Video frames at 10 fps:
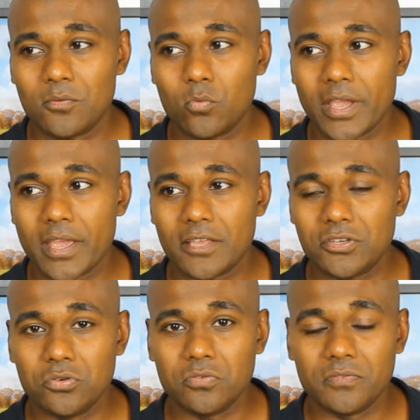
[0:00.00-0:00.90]
where
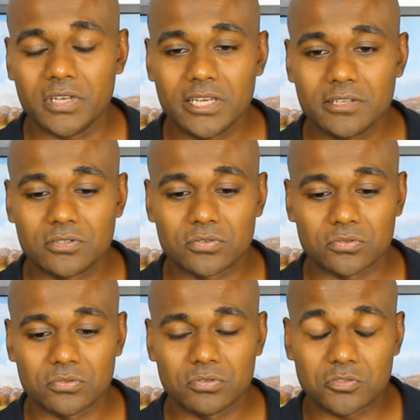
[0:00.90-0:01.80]
you've needed
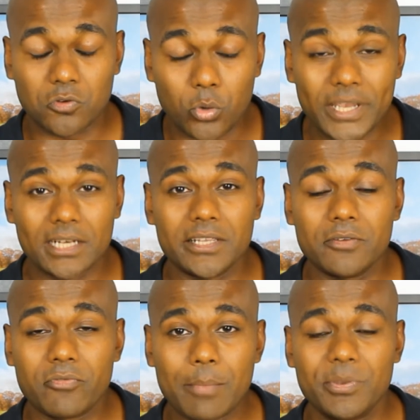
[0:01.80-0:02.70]
to quickly,
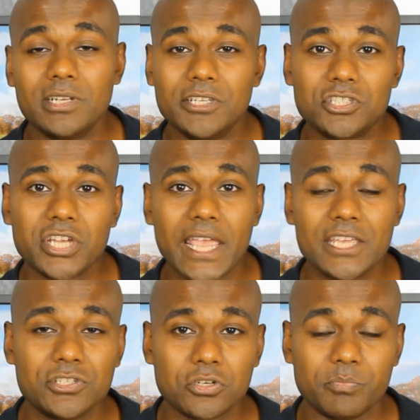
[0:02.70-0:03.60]
rapidly
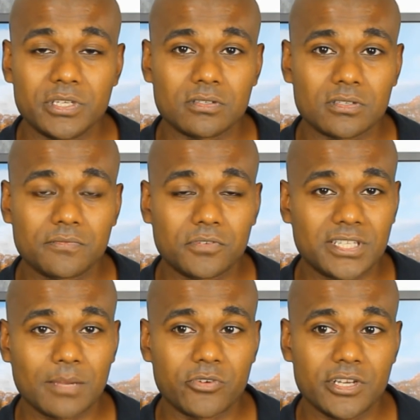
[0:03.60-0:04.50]
change your business for
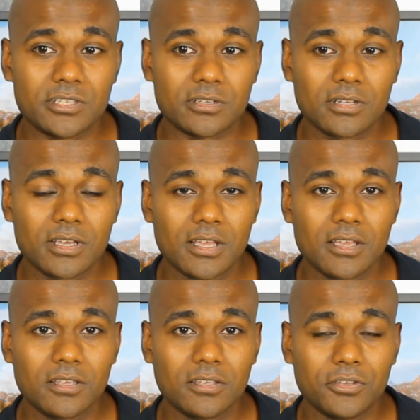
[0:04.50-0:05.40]
some reason.
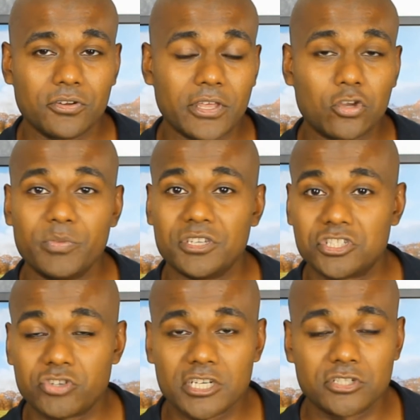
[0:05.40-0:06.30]
There could be a
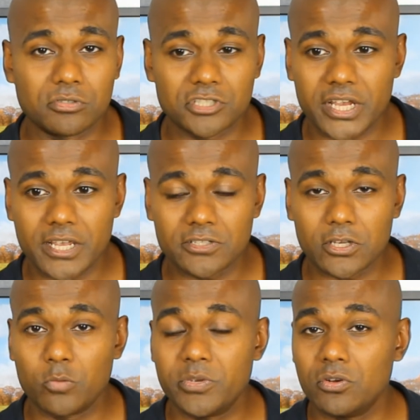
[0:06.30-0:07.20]
structural change. There
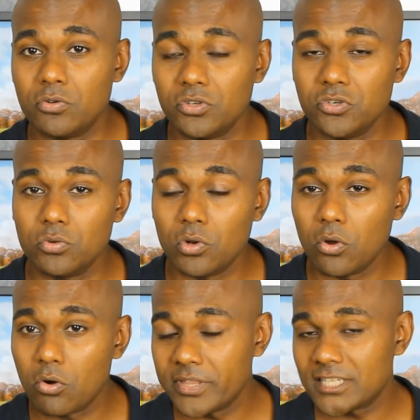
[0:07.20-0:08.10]
could be a new
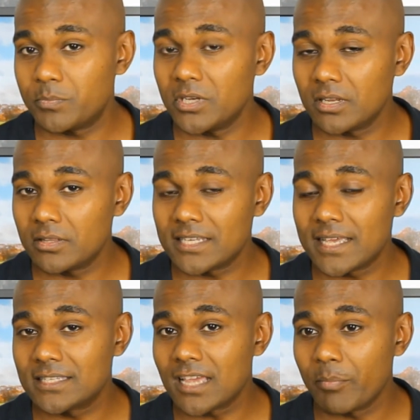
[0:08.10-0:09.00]
law that
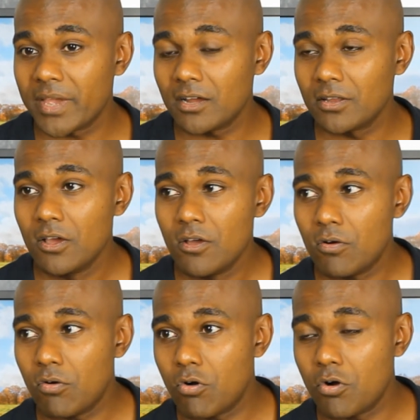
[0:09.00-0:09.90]
has come out,
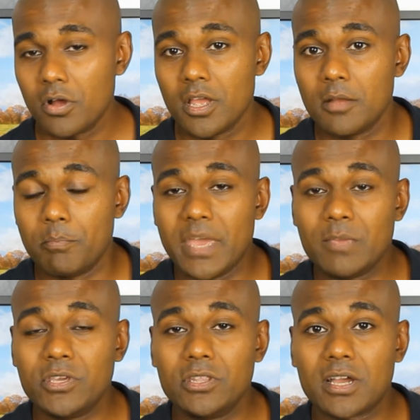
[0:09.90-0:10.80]
or
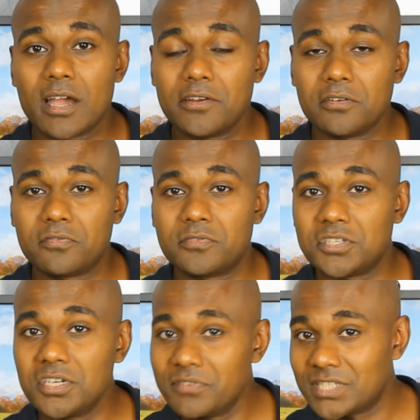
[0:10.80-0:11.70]
maybe the kind of
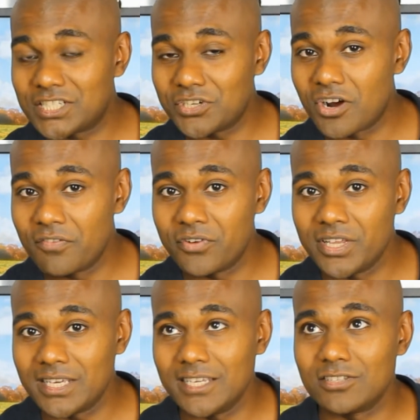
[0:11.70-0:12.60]
service that you're
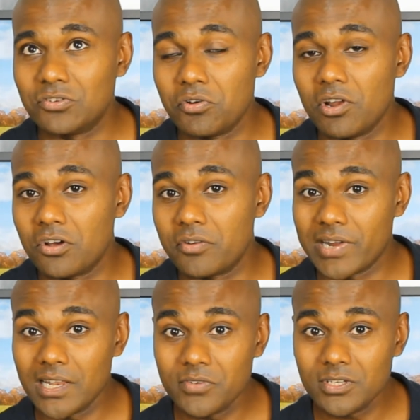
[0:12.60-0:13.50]
offering is no longer
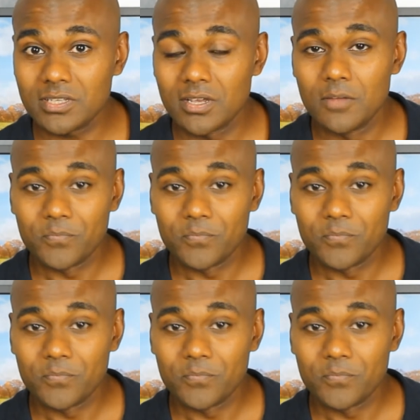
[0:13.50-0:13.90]
relevant.